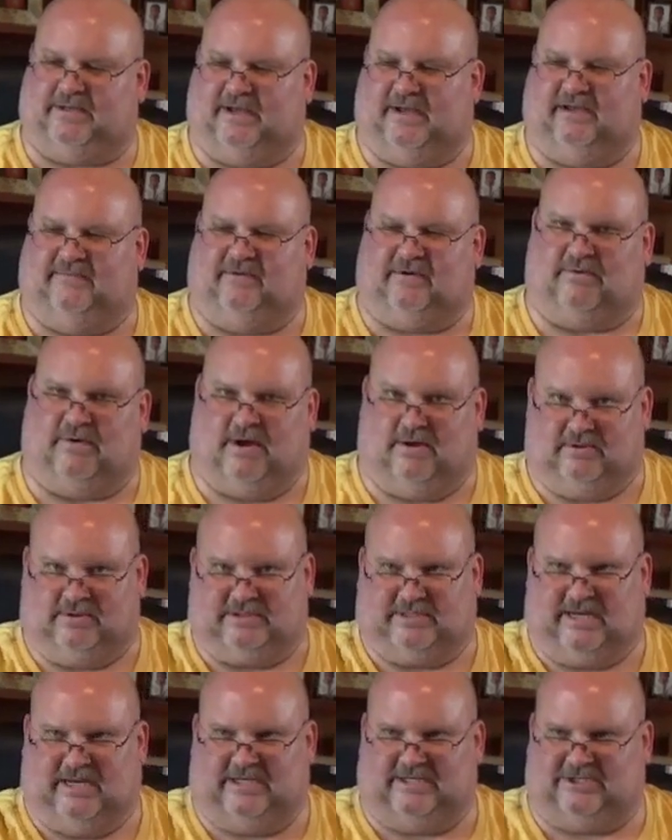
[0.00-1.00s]
I have a ground
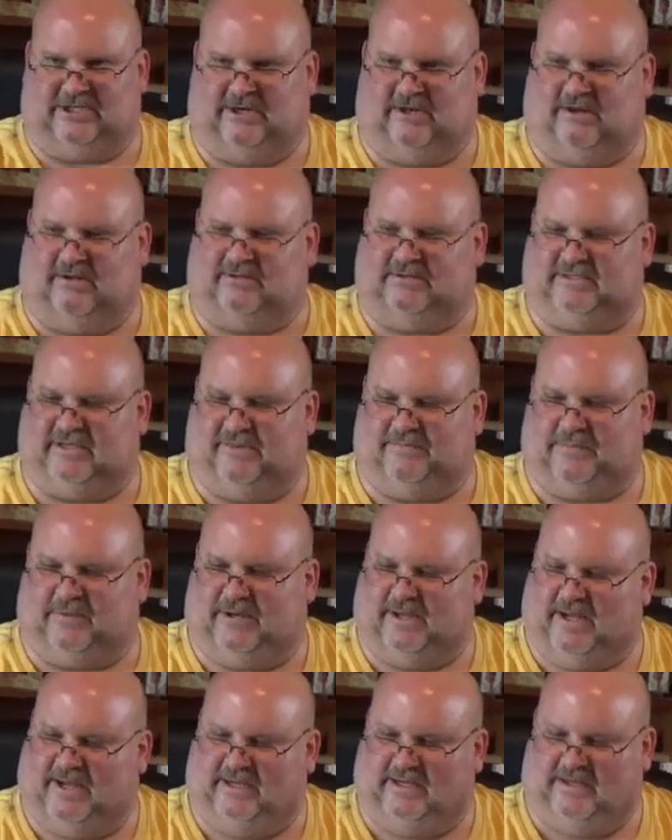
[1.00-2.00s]
station all
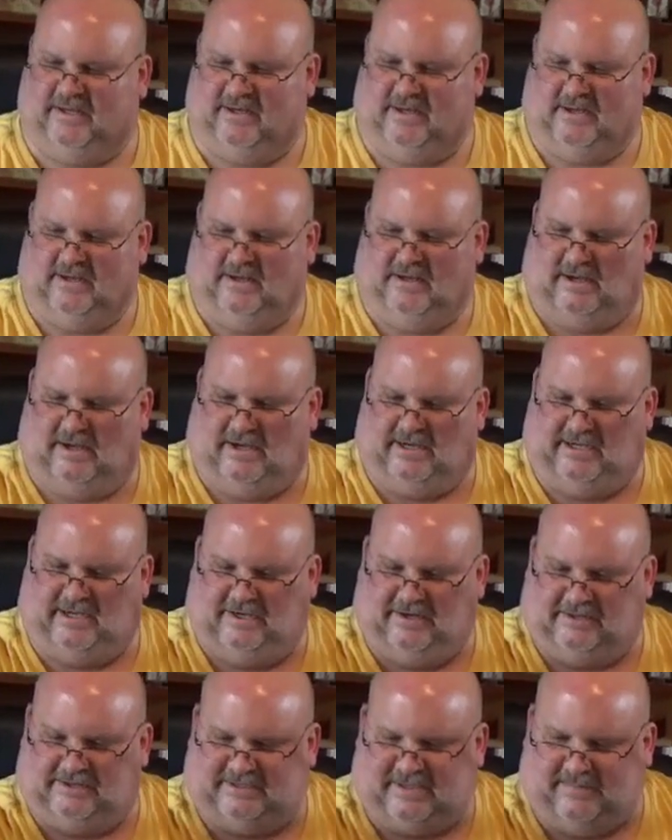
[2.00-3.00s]
separate on
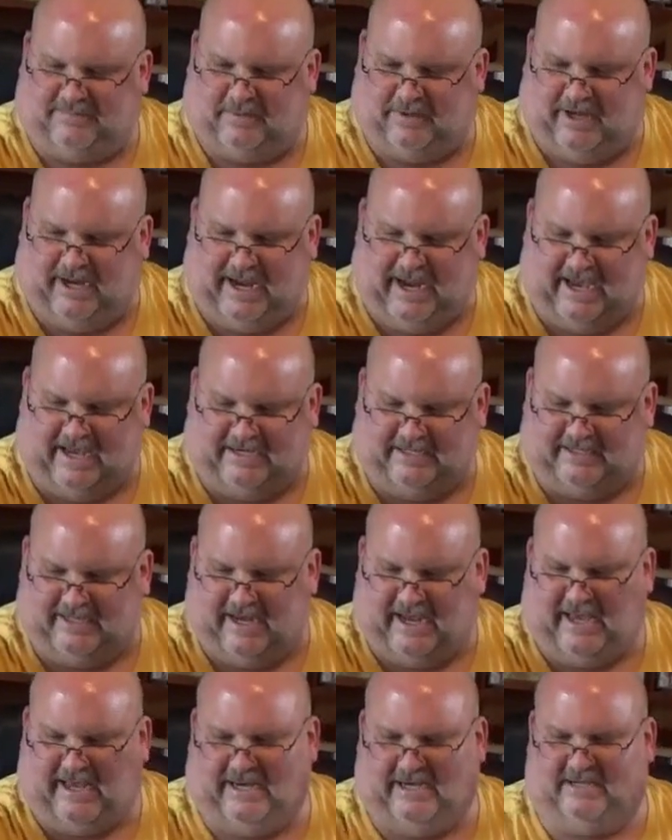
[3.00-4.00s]
here, separate
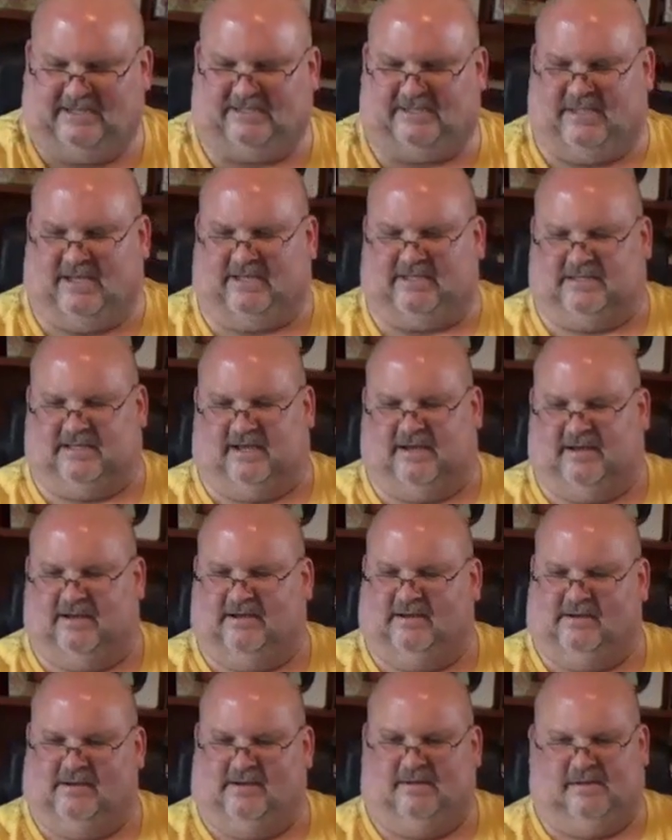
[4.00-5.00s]
add-ins that
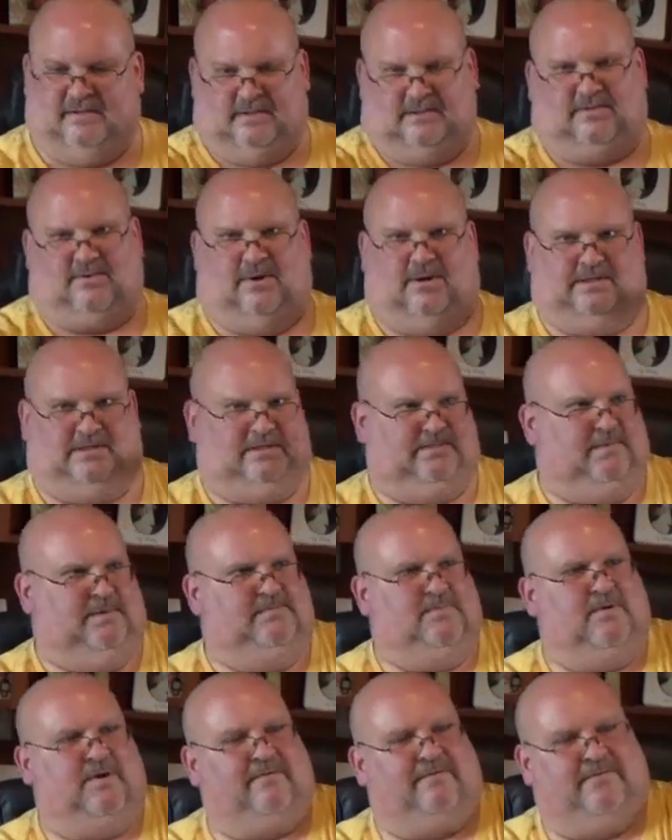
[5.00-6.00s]
cost me
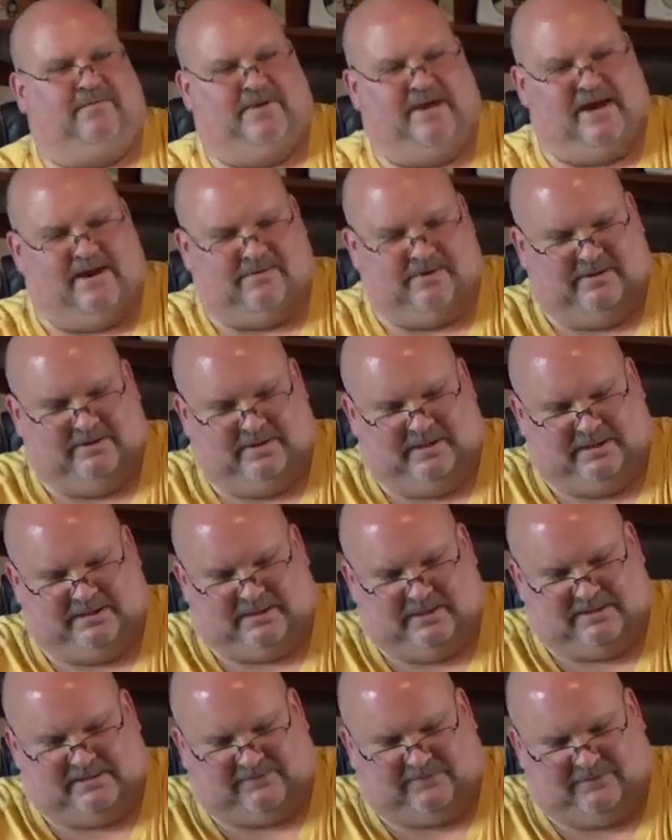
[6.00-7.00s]
more for that one than it
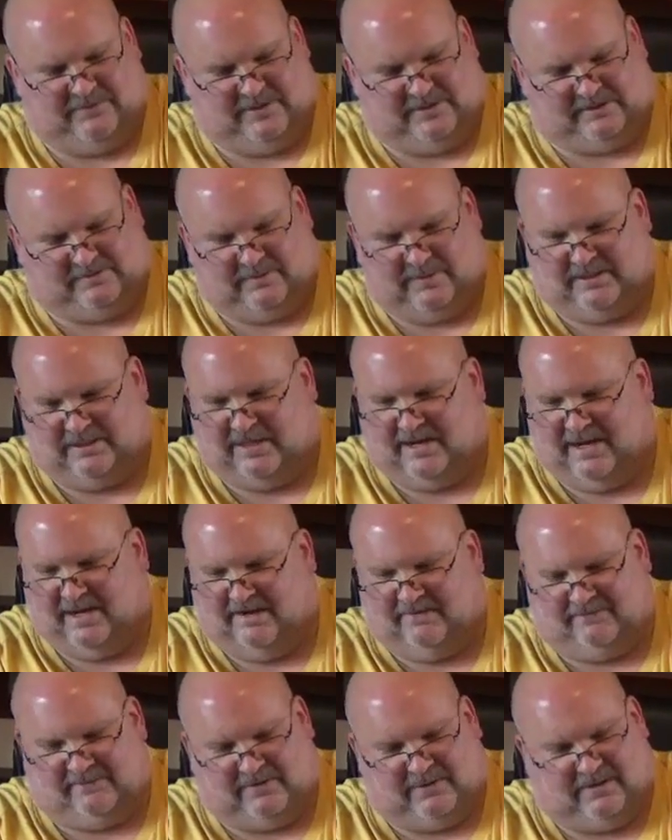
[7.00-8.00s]
does for this one to
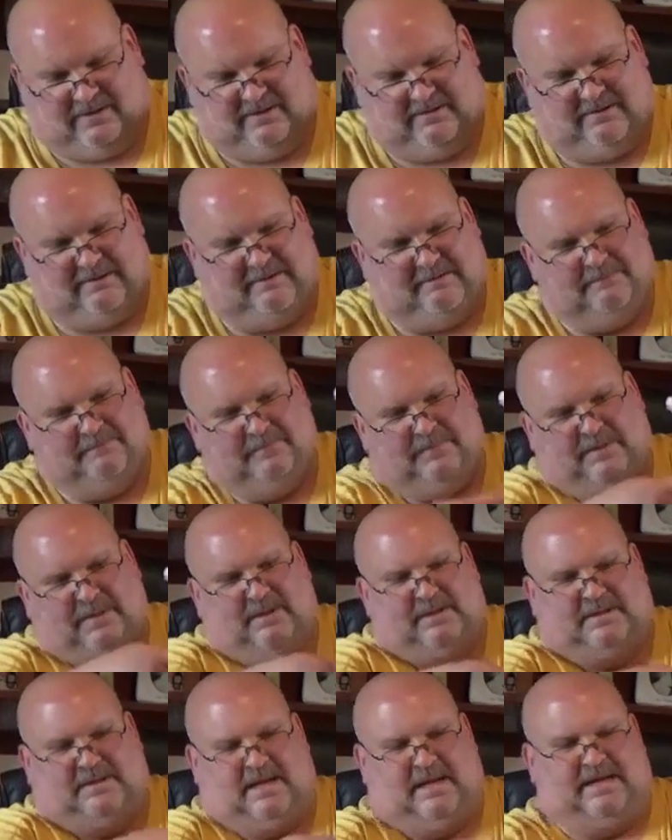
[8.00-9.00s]
have the
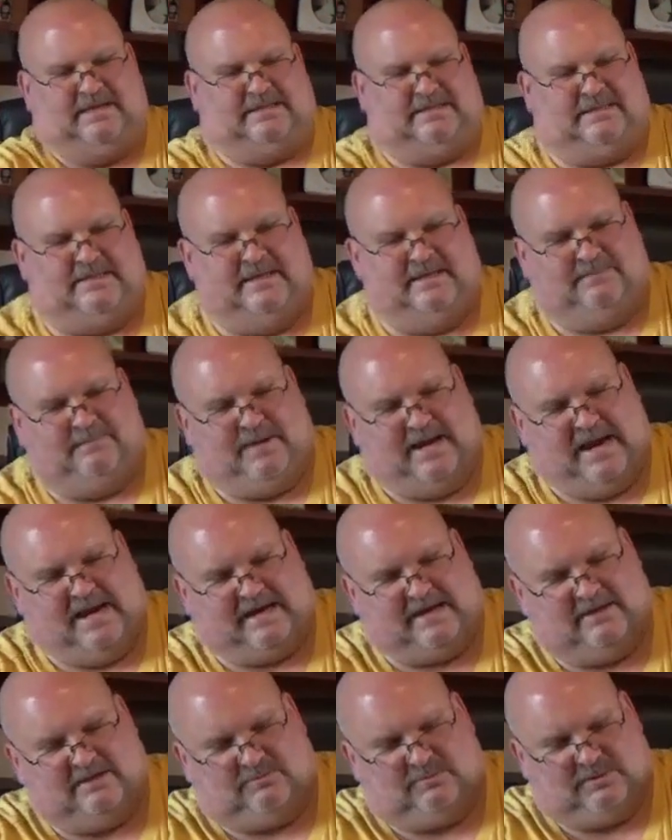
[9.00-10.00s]
nice neat
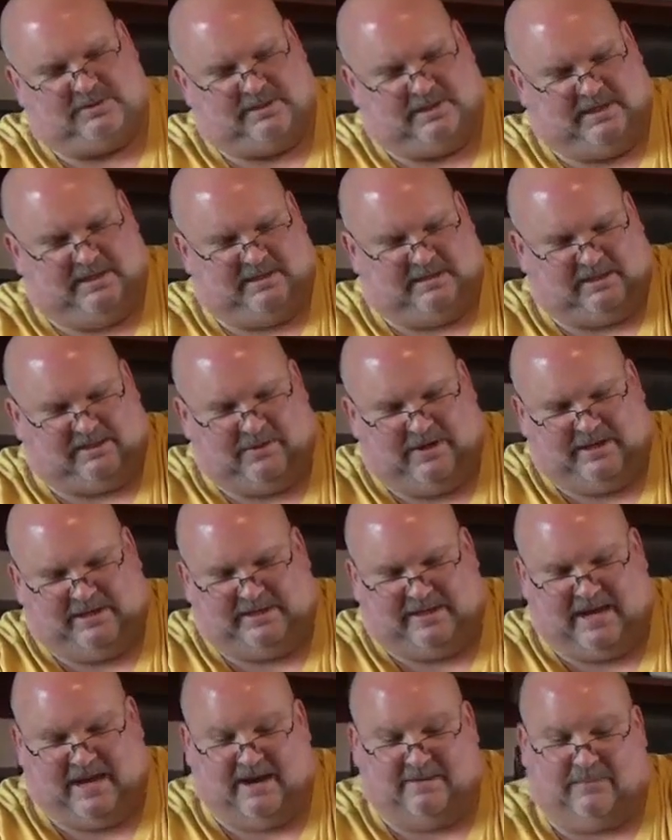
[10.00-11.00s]
package with the integrated
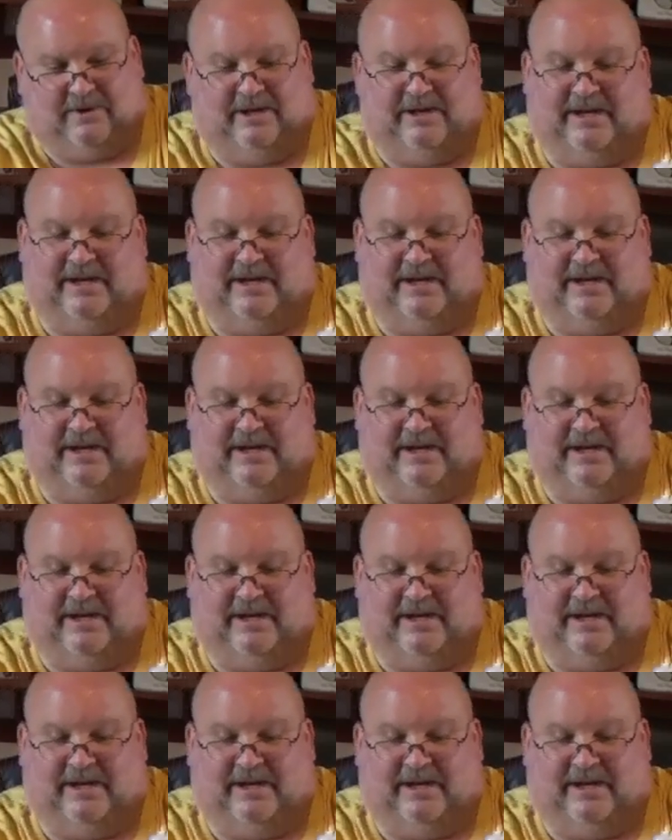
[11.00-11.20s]
camera.